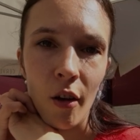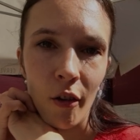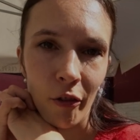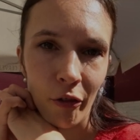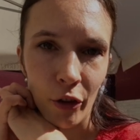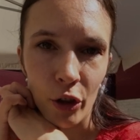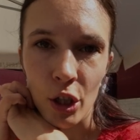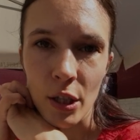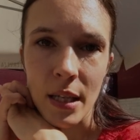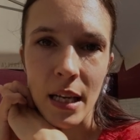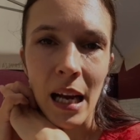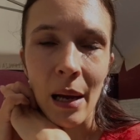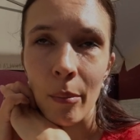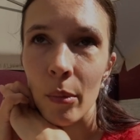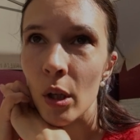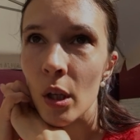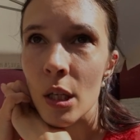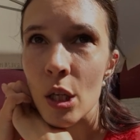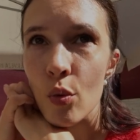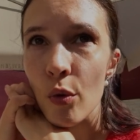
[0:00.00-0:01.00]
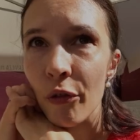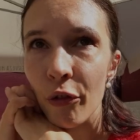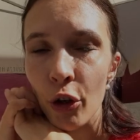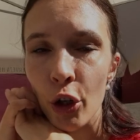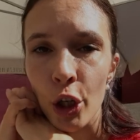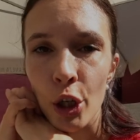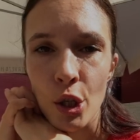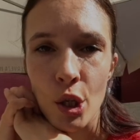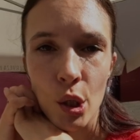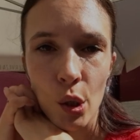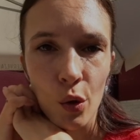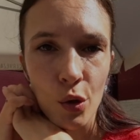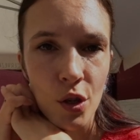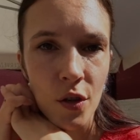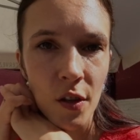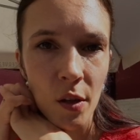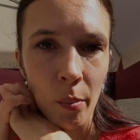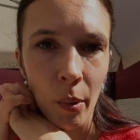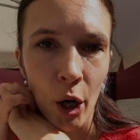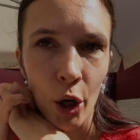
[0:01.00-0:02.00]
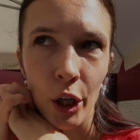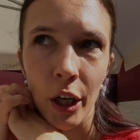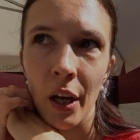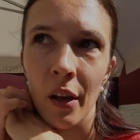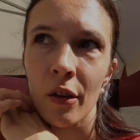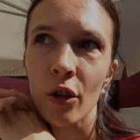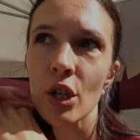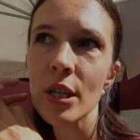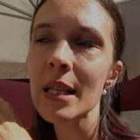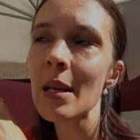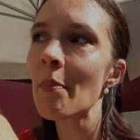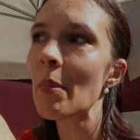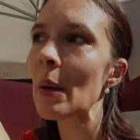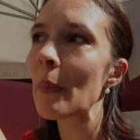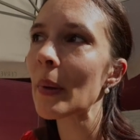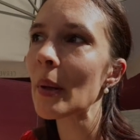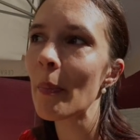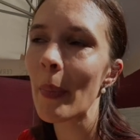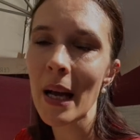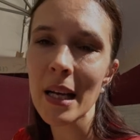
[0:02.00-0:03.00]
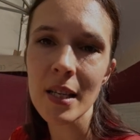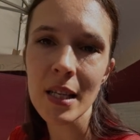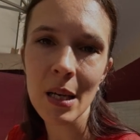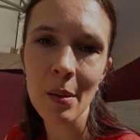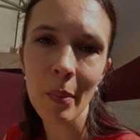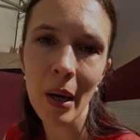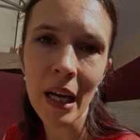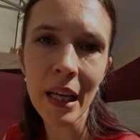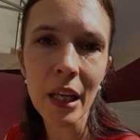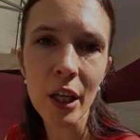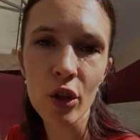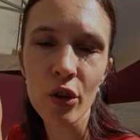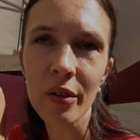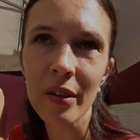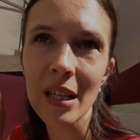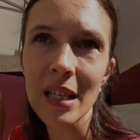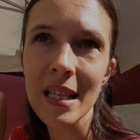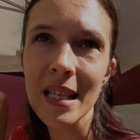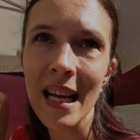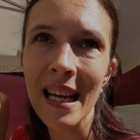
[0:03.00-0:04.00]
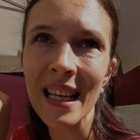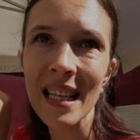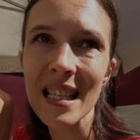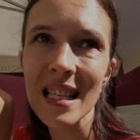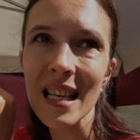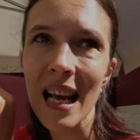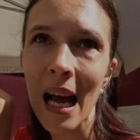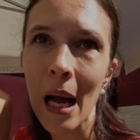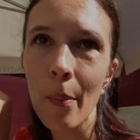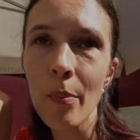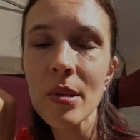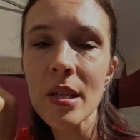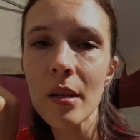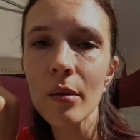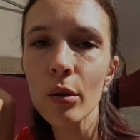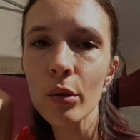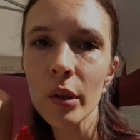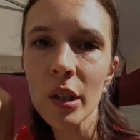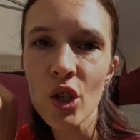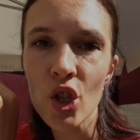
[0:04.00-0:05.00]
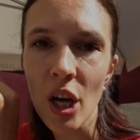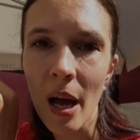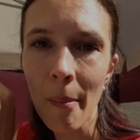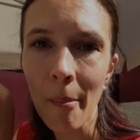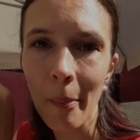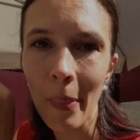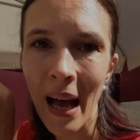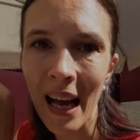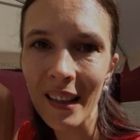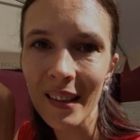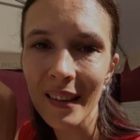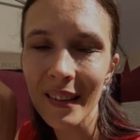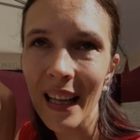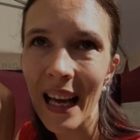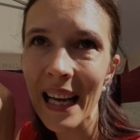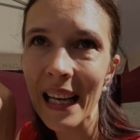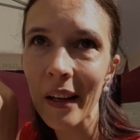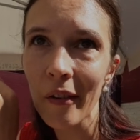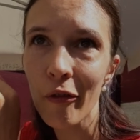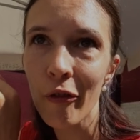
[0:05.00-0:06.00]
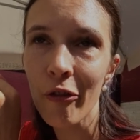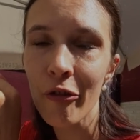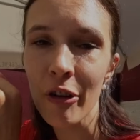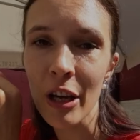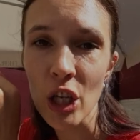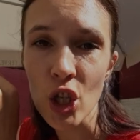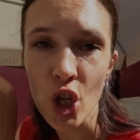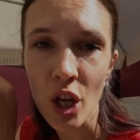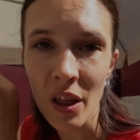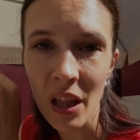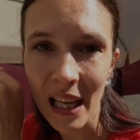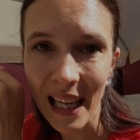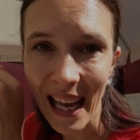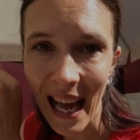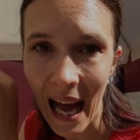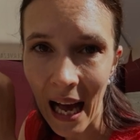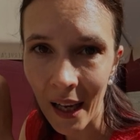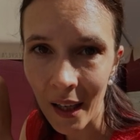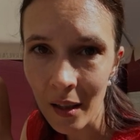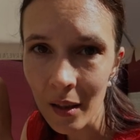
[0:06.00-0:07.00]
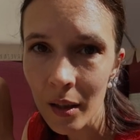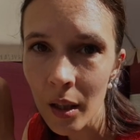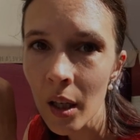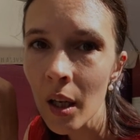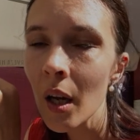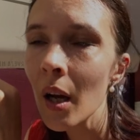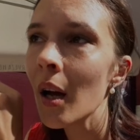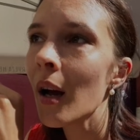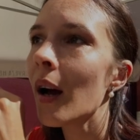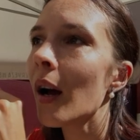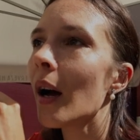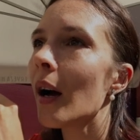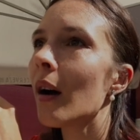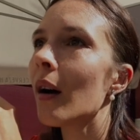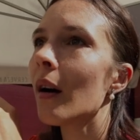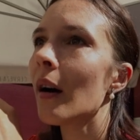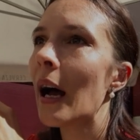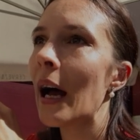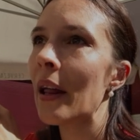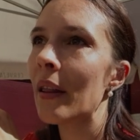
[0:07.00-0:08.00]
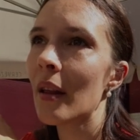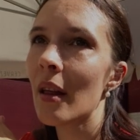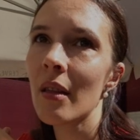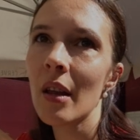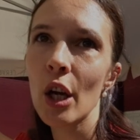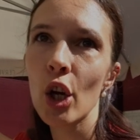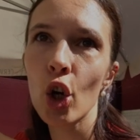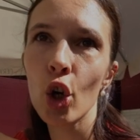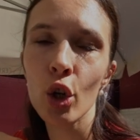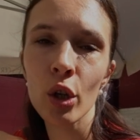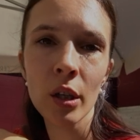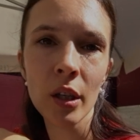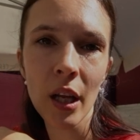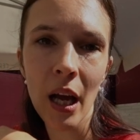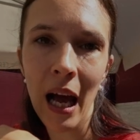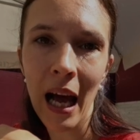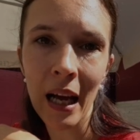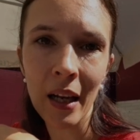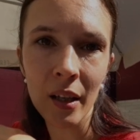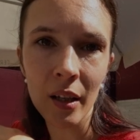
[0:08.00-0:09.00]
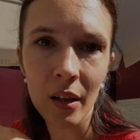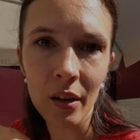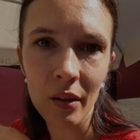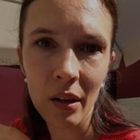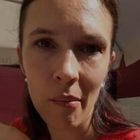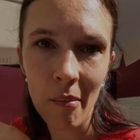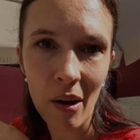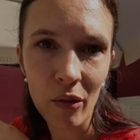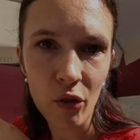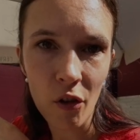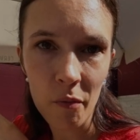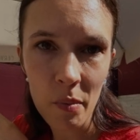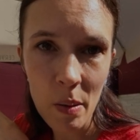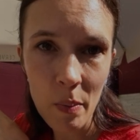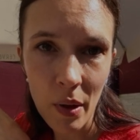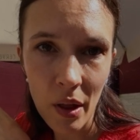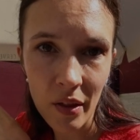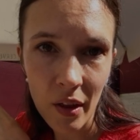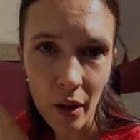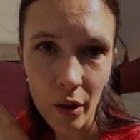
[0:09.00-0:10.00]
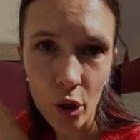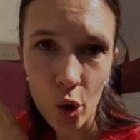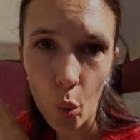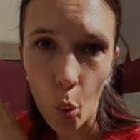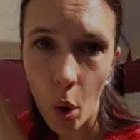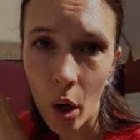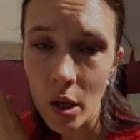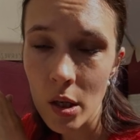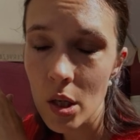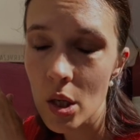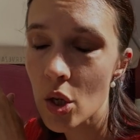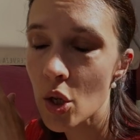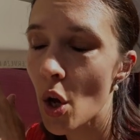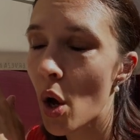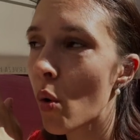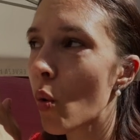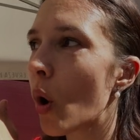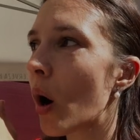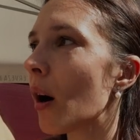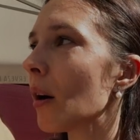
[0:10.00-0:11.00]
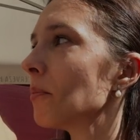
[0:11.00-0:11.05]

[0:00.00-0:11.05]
First ambulance we've heard to go to the market. There are some people passing by here that said it's absolutely jam-packed like fish in the can, and that they couldn't handle the amount of people that there was. So